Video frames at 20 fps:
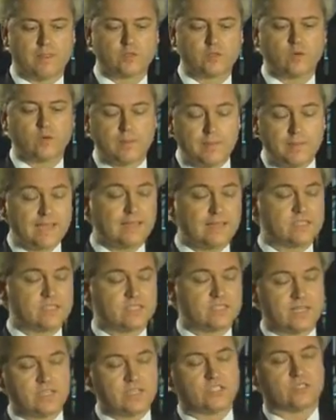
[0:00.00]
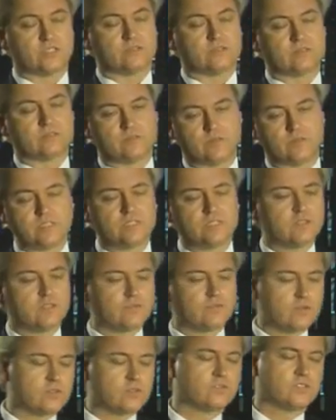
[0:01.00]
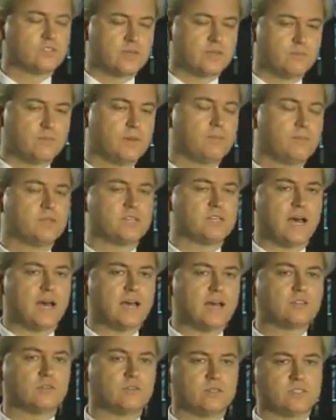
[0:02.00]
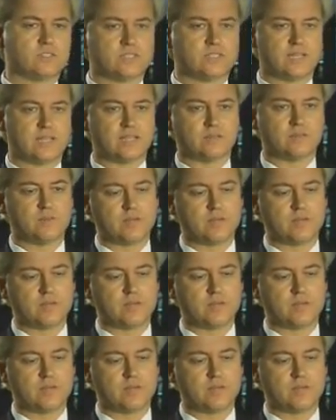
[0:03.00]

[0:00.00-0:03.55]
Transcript: So I make a distinction, which is, of course, for some people is hard to understand,